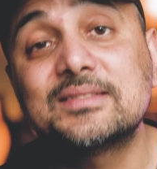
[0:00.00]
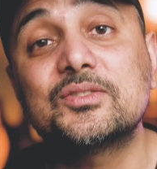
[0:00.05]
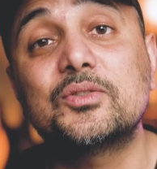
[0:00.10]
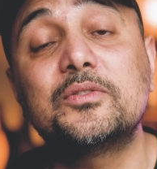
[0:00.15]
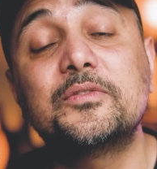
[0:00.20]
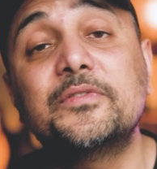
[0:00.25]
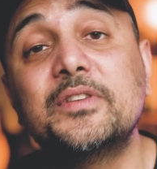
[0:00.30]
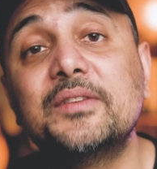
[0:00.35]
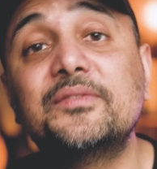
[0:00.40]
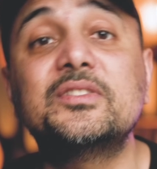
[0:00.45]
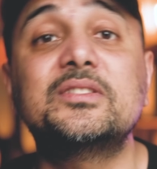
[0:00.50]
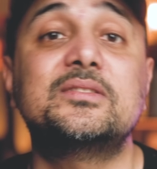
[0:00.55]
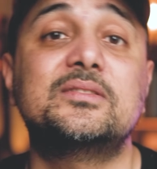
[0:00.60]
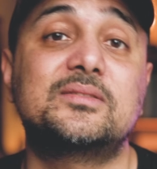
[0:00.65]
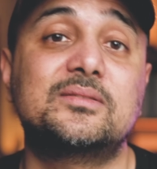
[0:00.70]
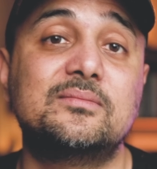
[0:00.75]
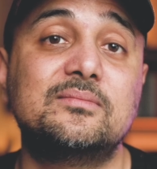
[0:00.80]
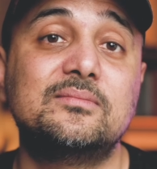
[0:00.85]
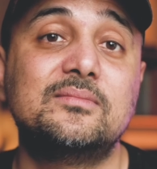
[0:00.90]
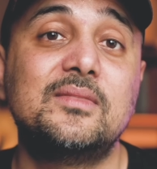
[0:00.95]
or
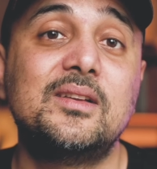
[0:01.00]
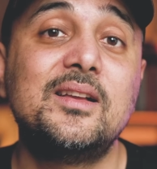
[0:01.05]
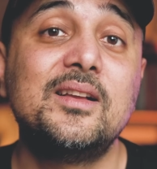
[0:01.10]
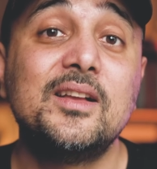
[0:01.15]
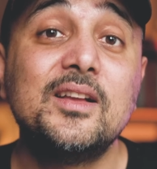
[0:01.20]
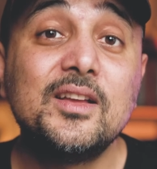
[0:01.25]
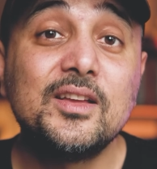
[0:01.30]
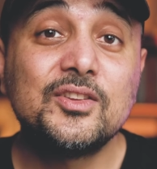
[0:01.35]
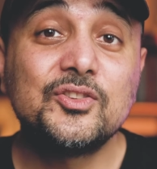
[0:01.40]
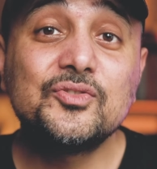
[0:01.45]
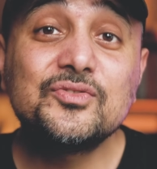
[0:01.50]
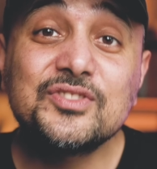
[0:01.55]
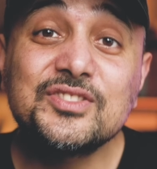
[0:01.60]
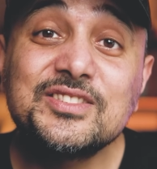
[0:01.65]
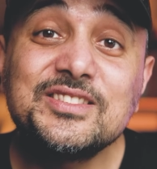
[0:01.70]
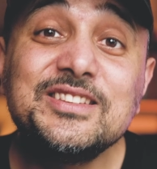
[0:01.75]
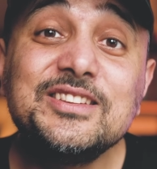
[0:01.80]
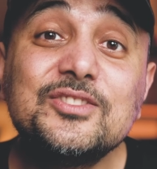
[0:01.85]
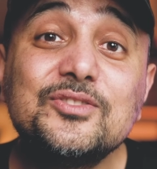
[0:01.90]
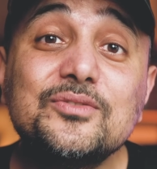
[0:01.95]
favoritism. You
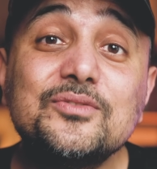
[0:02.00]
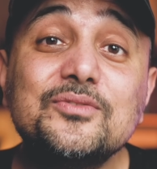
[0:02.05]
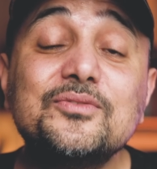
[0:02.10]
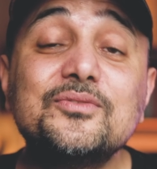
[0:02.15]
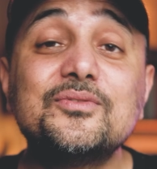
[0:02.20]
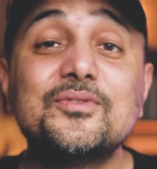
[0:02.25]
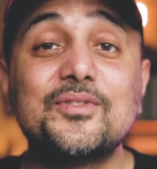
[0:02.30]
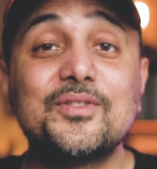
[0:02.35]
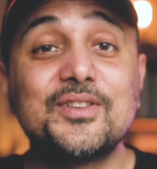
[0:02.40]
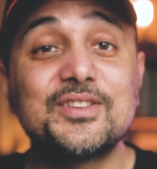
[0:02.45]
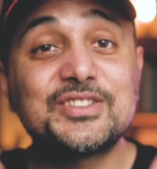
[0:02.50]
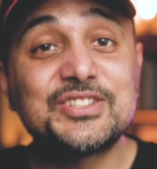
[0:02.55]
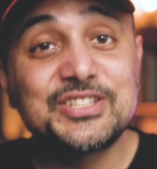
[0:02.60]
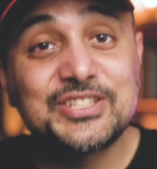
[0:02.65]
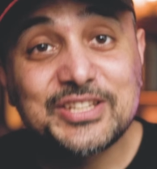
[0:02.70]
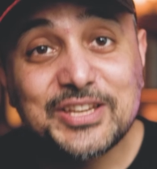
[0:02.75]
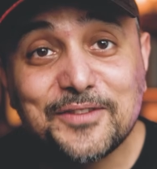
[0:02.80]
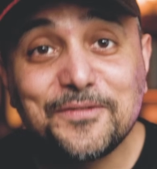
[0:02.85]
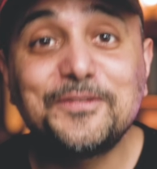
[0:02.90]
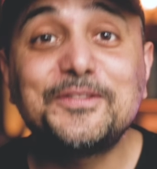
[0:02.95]
just need to
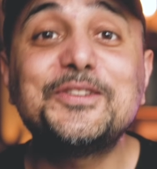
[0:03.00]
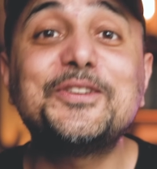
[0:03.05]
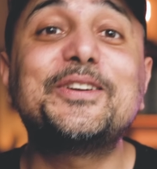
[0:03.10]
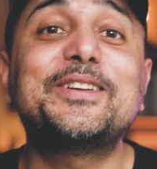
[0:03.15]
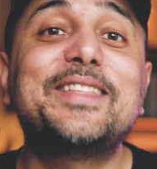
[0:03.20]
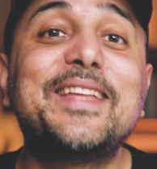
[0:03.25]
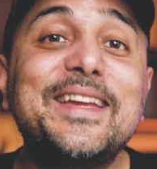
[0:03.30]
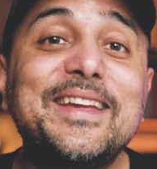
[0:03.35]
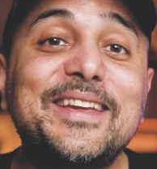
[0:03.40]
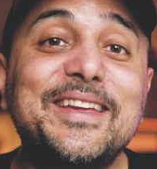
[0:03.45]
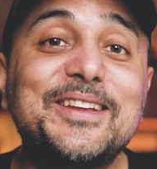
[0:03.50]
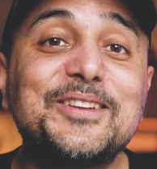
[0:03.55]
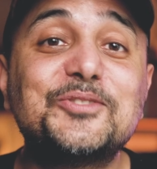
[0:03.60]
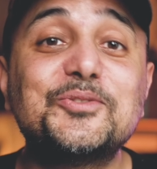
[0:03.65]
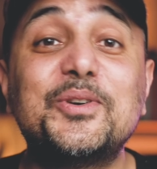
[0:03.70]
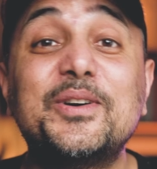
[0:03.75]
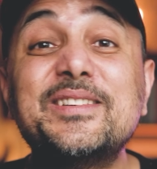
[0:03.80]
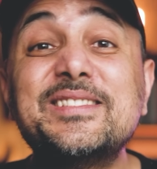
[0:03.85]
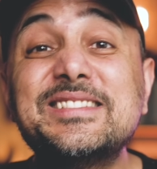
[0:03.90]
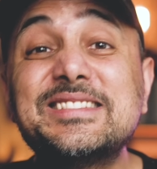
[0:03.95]
shift your thinking
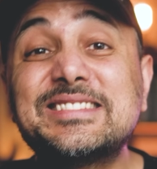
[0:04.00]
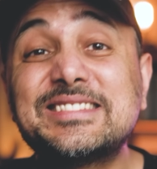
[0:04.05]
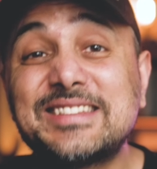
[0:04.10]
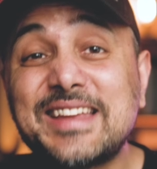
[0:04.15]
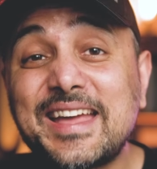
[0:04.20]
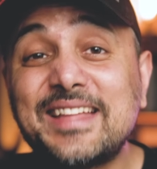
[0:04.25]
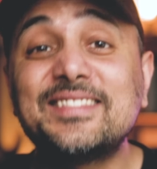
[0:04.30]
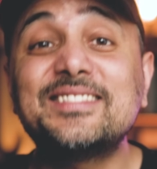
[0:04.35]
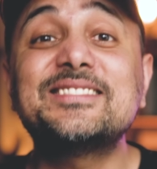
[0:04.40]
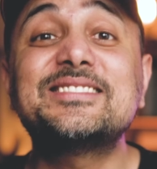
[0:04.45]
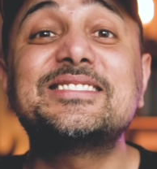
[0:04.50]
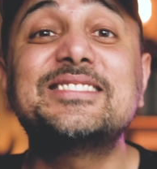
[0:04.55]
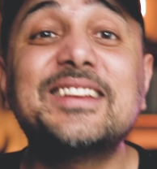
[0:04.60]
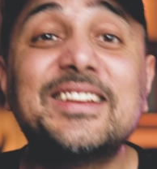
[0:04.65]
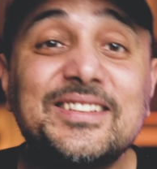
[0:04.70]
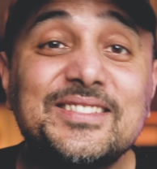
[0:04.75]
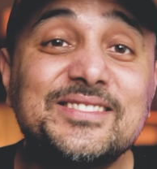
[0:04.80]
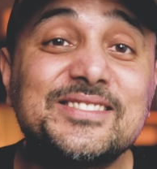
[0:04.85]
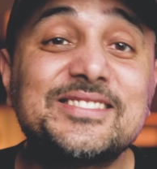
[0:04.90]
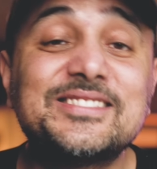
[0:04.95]
to understand the
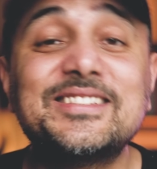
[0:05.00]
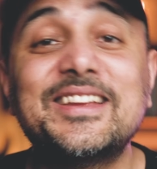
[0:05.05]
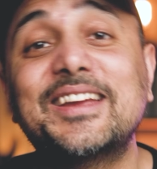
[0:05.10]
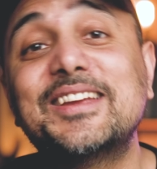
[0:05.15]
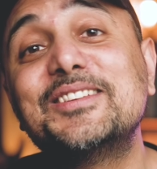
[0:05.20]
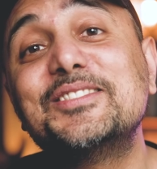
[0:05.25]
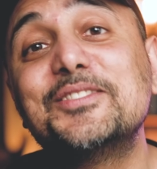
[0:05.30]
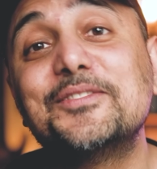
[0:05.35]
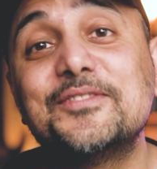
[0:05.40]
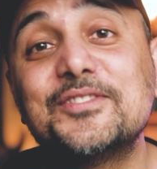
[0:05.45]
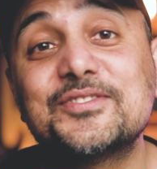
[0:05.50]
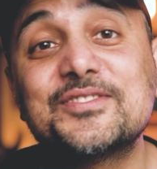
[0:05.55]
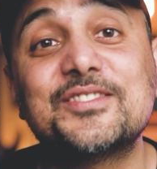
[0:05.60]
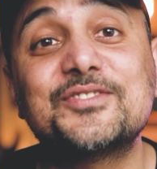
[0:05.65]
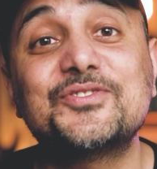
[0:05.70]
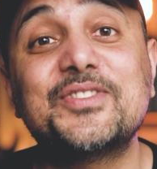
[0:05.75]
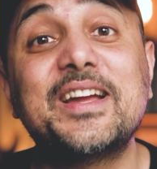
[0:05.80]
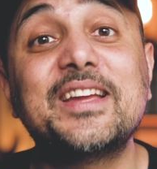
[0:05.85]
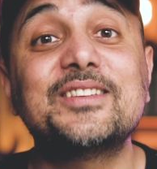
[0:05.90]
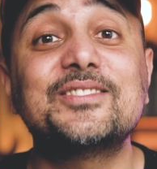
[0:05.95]
signals tech interviews are
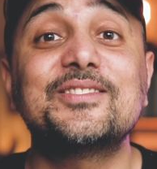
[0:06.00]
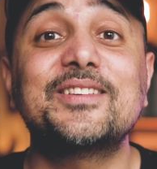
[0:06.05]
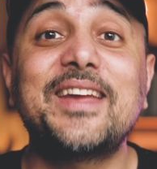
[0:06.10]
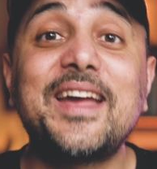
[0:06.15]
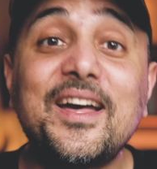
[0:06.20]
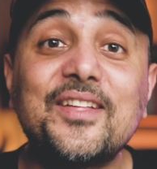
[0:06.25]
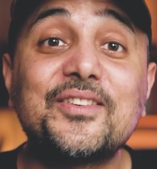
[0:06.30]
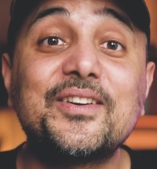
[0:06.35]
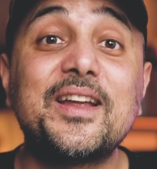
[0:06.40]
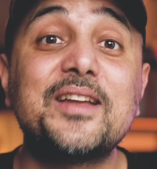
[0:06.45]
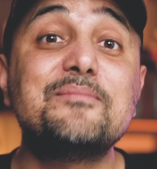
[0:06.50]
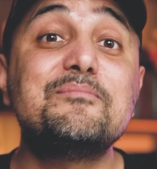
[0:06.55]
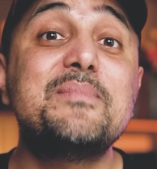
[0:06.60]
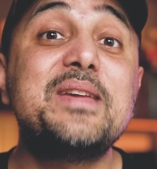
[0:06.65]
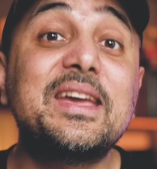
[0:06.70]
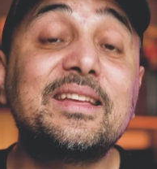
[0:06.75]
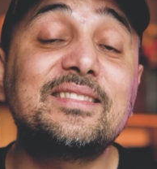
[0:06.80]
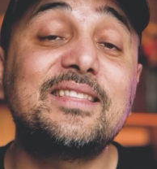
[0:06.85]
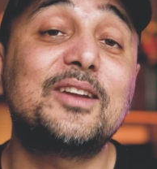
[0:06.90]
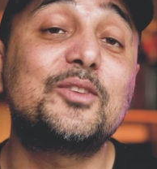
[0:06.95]
trying to gather and
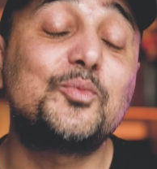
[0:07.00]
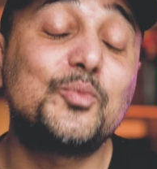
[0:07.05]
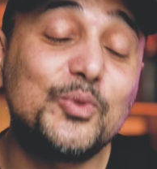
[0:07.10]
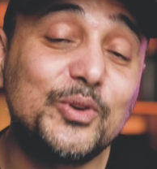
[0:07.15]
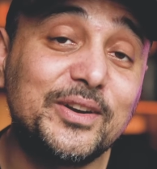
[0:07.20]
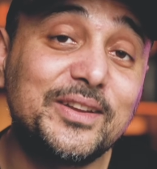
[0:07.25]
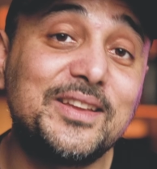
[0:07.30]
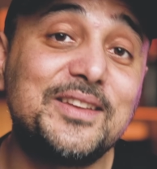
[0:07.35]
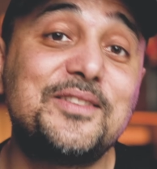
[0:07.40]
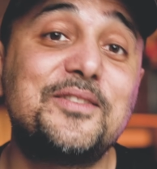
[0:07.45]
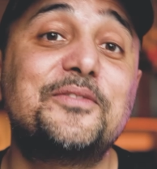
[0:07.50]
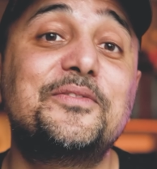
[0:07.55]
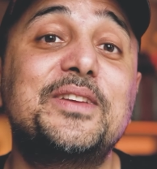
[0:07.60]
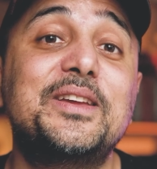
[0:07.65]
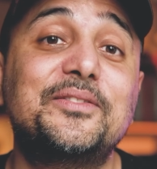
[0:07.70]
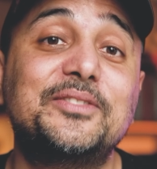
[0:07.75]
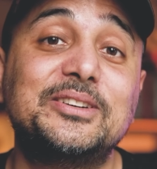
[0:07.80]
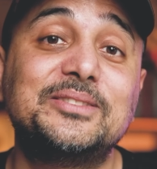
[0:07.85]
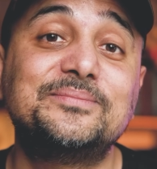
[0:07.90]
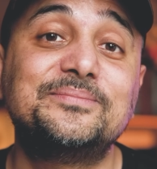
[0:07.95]
make that work in your
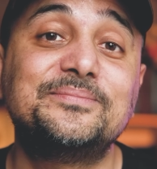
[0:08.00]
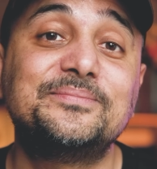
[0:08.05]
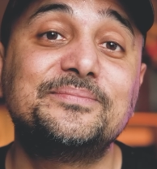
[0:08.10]
favor.